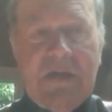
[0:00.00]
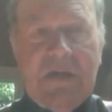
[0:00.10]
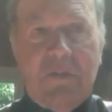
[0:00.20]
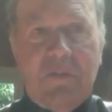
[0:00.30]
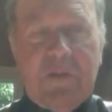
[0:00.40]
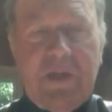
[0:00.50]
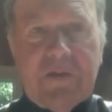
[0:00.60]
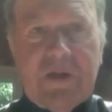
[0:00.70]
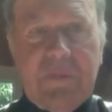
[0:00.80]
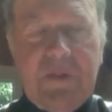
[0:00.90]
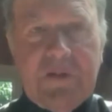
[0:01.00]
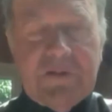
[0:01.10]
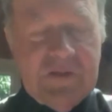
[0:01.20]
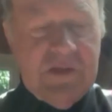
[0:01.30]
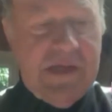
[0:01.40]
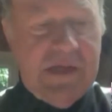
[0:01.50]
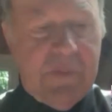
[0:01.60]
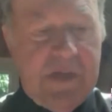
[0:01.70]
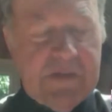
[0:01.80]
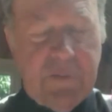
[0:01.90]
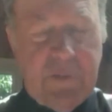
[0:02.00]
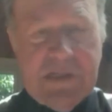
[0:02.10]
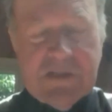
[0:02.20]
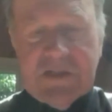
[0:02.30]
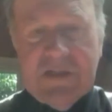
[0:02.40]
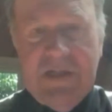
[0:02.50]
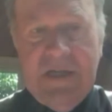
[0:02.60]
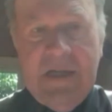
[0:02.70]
other computers in that price range.